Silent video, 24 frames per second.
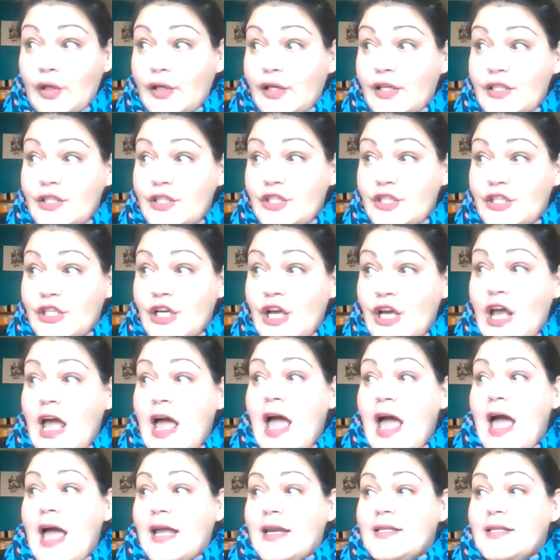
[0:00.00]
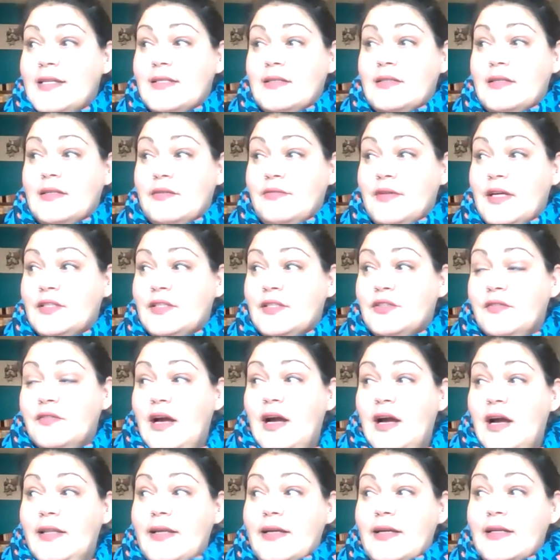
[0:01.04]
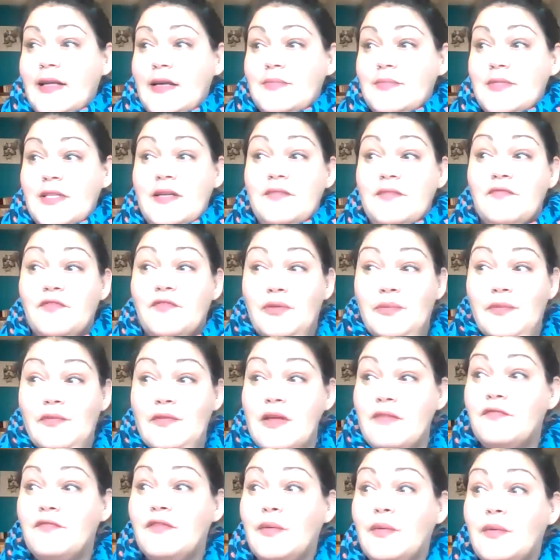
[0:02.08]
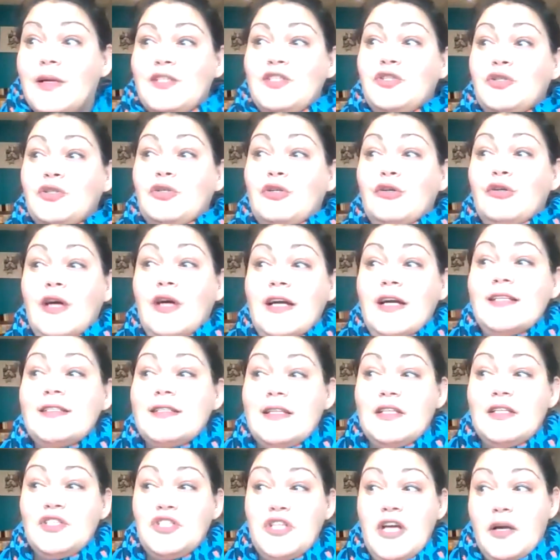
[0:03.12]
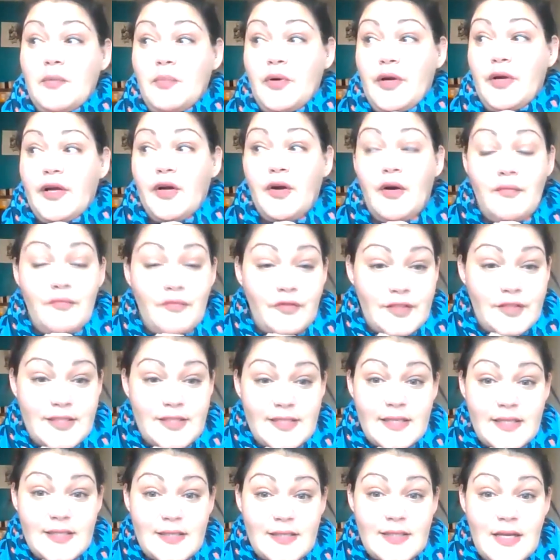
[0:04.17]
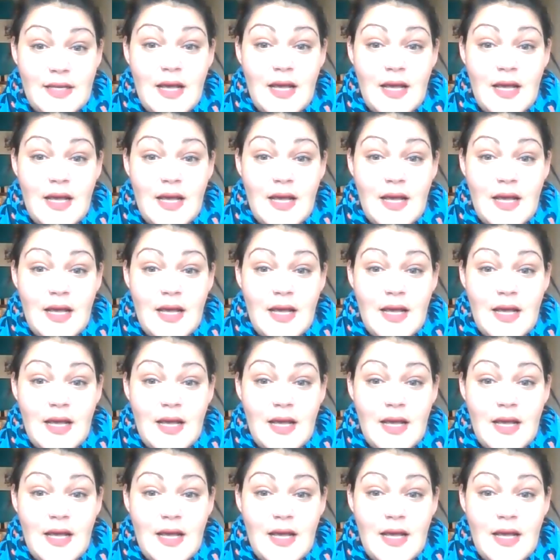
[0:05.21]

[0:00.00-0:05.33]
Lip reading: College, and is the director of the highly acclaimed and influential Christ at the Checkpoint conferences.